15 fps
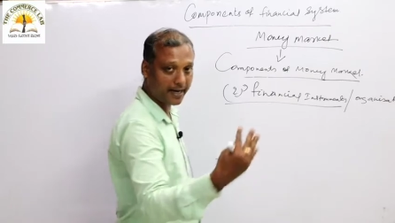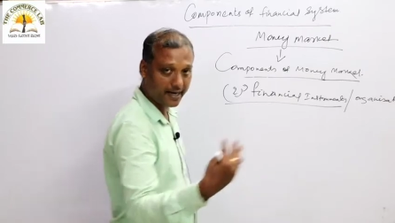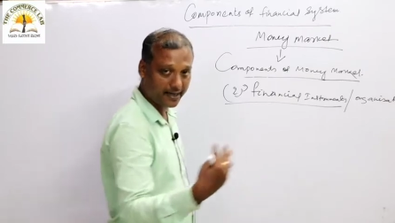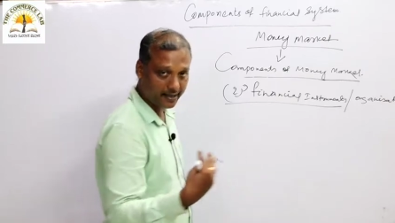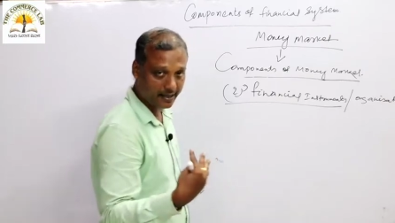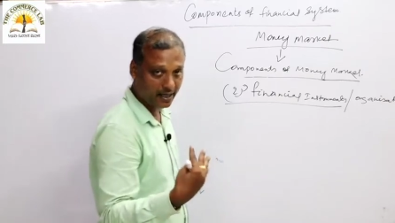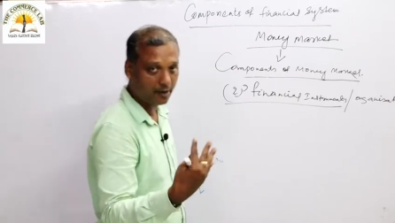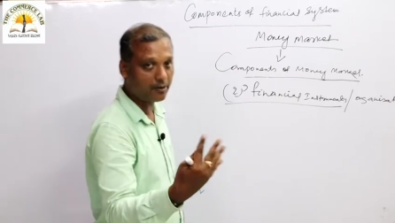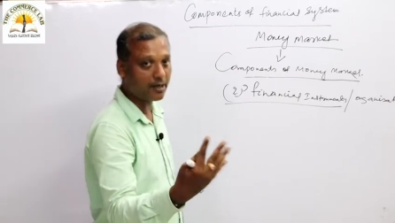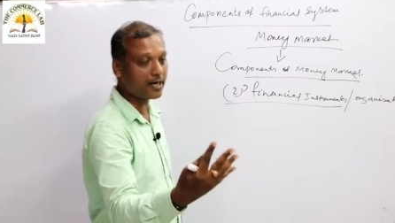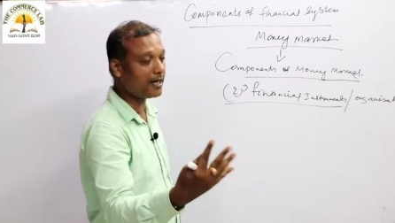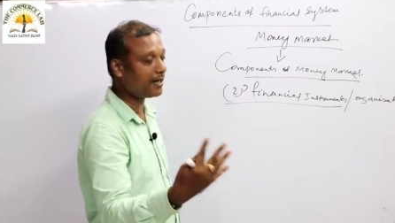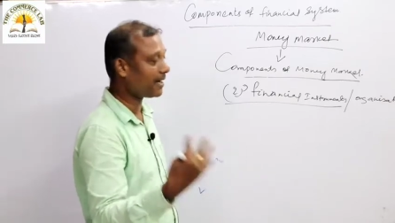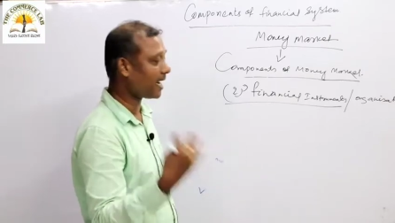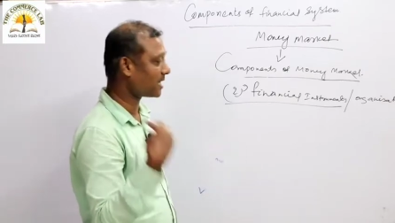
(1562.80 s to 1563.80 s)
market
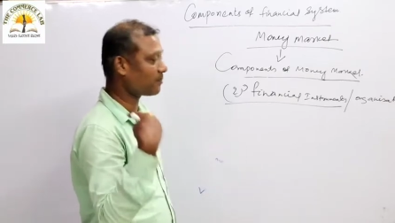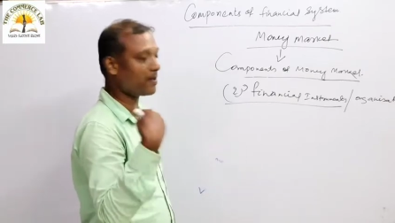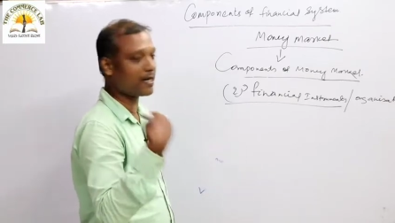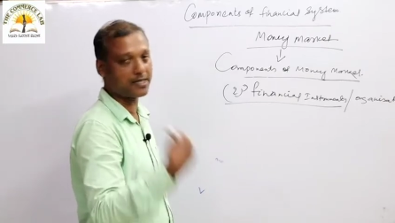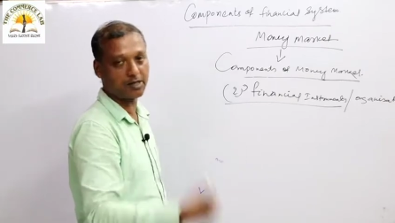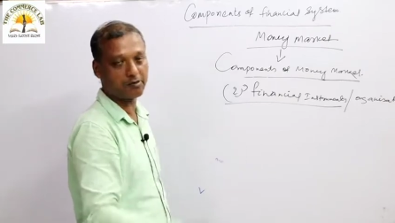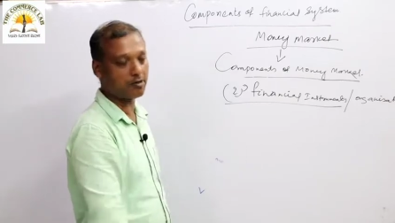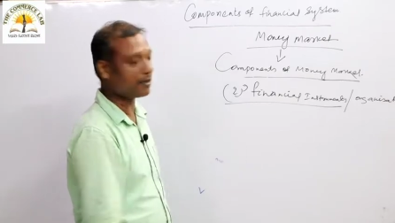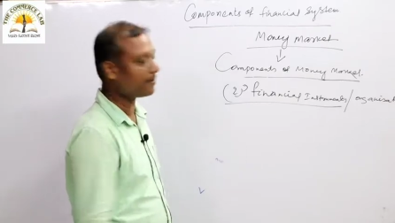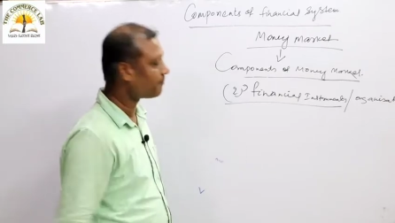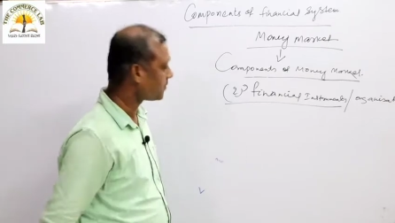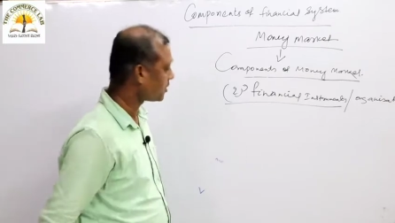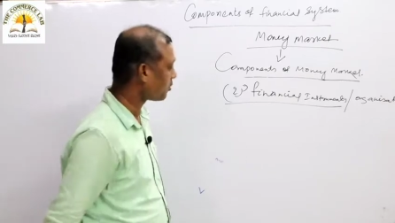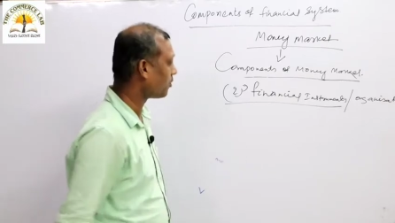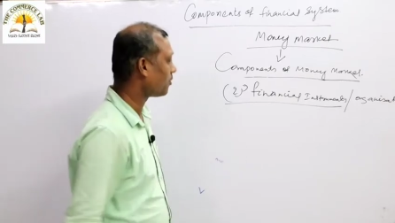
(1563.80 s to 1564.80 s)
regularly takes place.
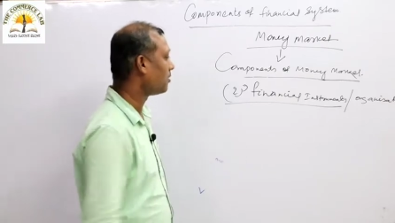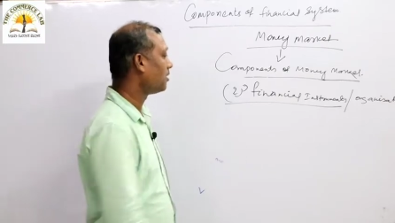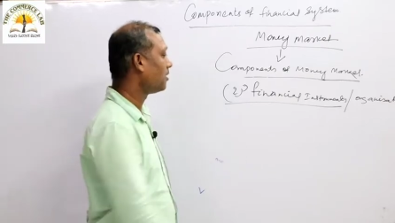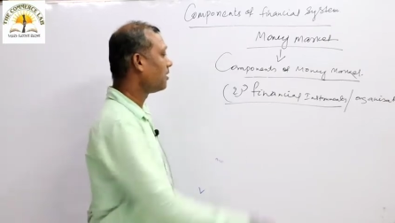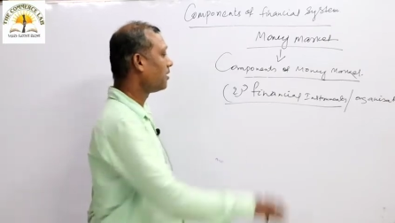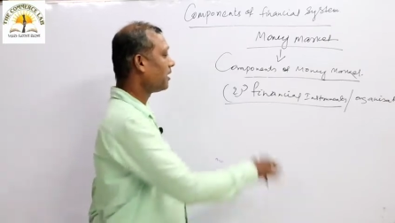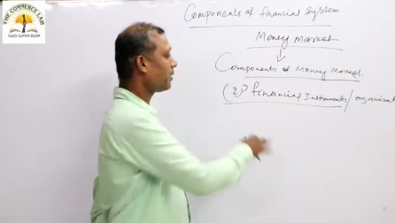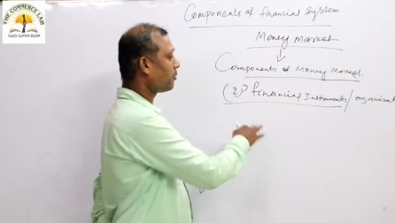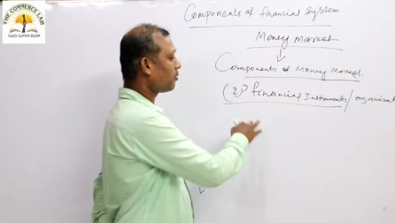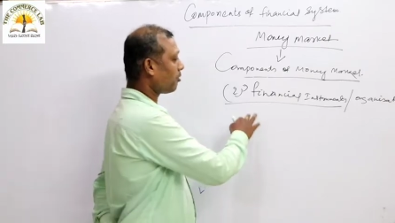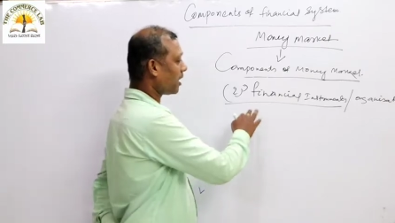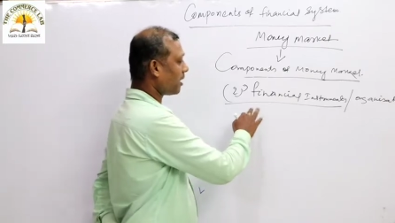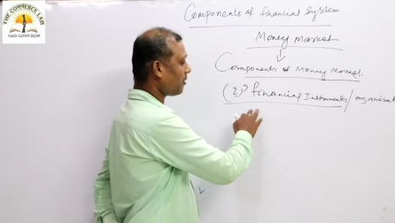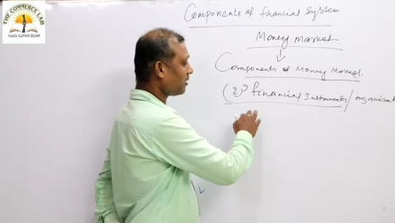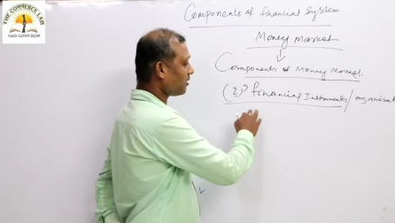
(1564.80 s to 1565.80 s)
So if we
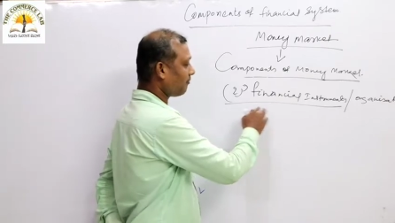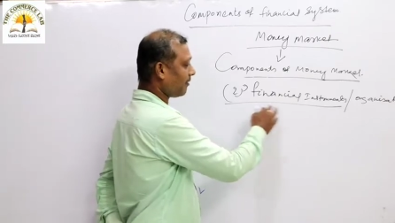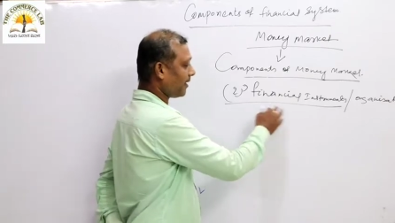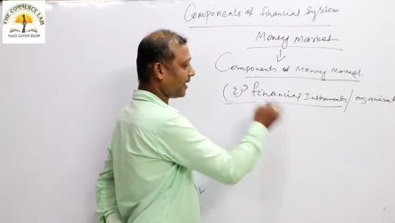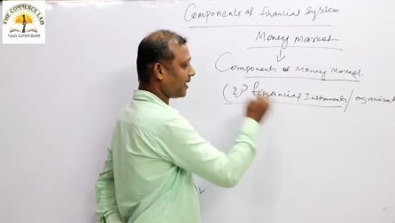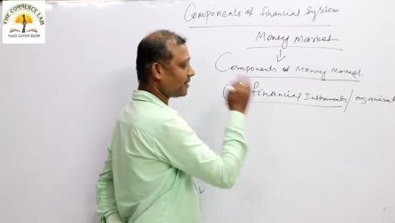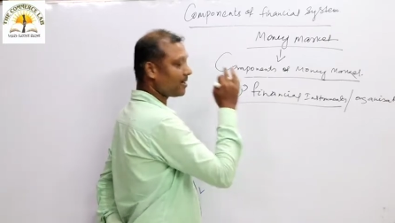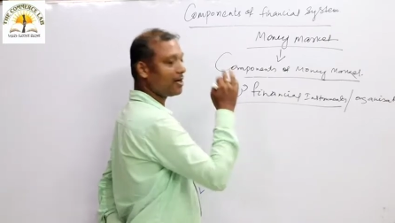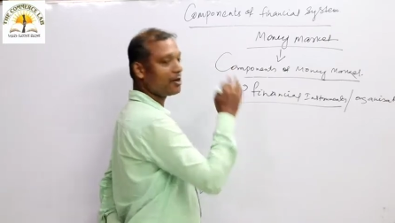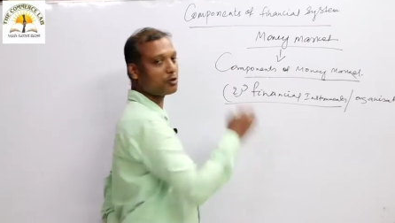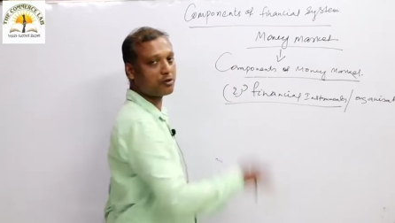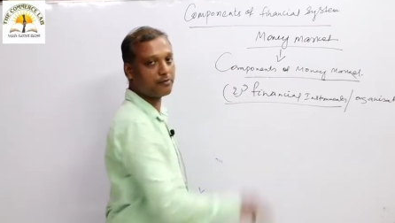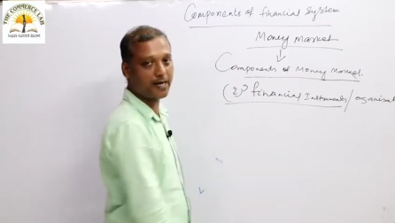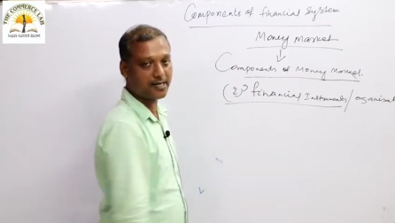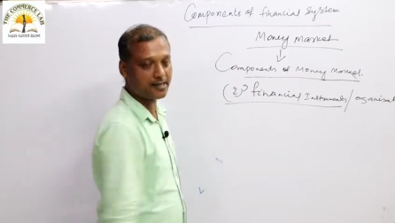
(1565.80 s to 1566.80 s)
talk about the financial
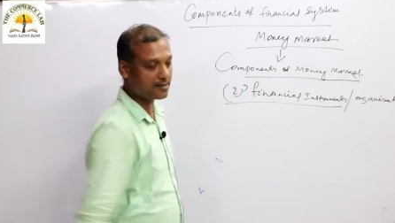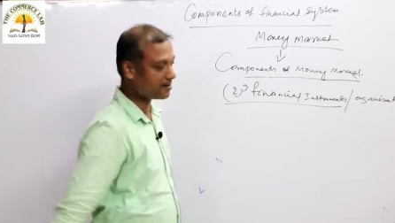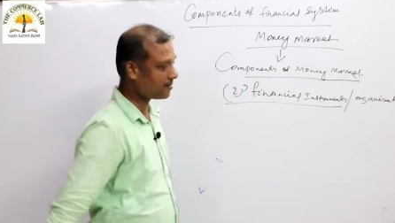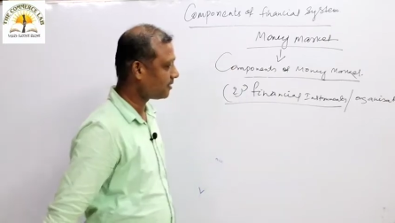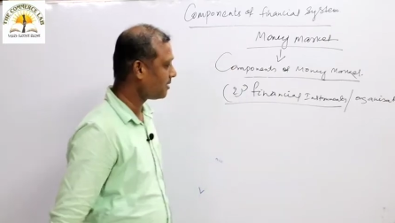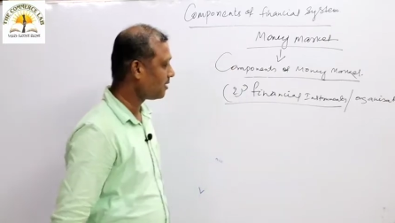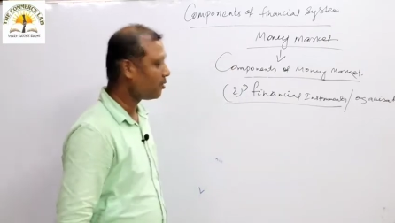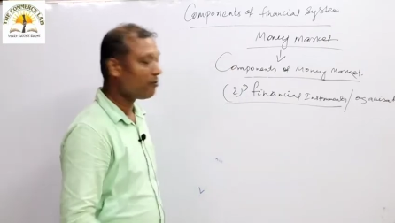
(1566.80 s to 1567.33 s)
instruments,